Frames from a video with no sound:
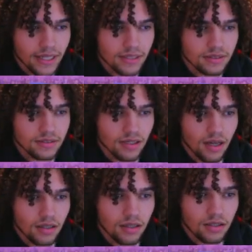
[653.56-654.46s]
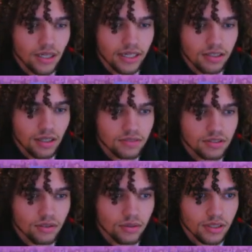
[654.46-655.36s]
guess it's not any lefty,
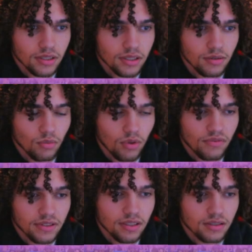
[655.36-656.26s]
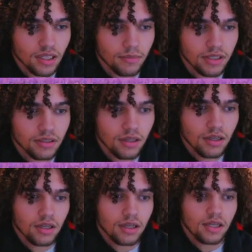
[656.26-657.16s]
so if it does come in,
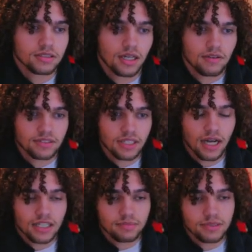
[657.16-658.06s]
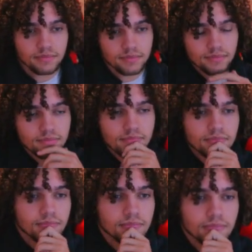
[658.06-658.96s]
it's gonna have to take an ice beam.
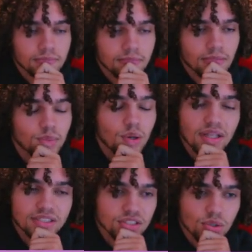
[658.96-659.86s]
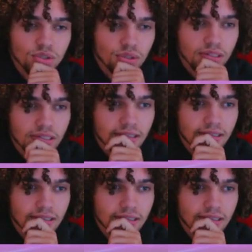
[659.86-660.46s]
But bro, that's so annoying.